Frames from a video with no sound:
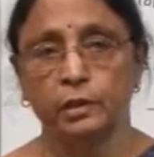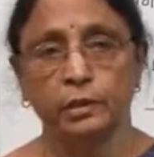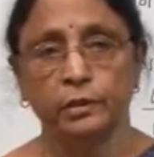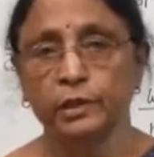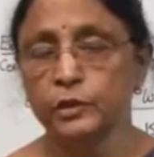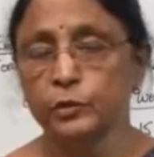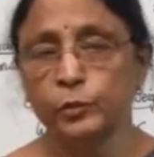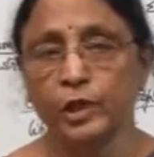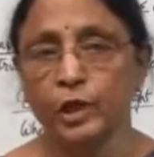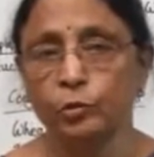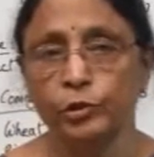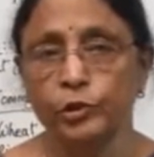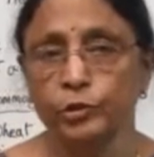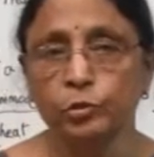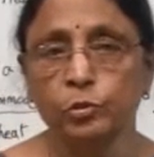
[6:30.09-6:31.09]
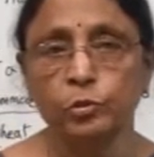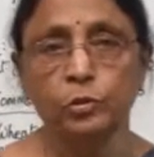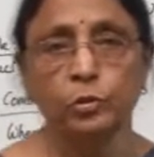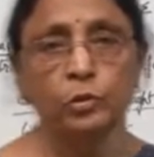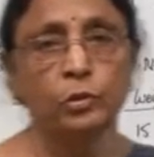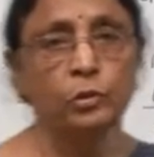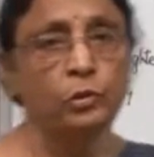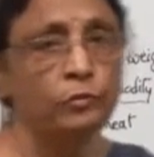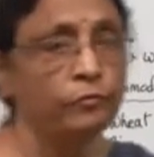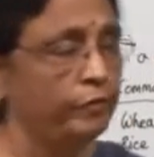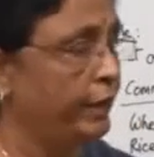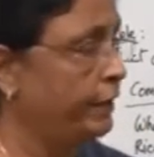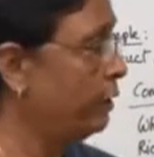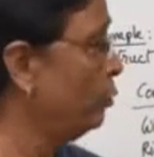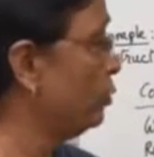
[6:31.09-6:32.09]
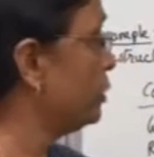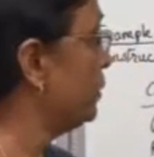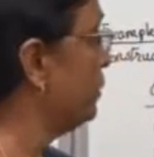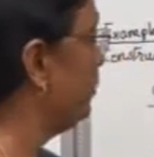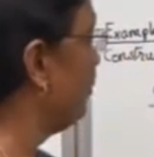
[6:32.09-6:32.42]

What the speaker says: This we are going to find out.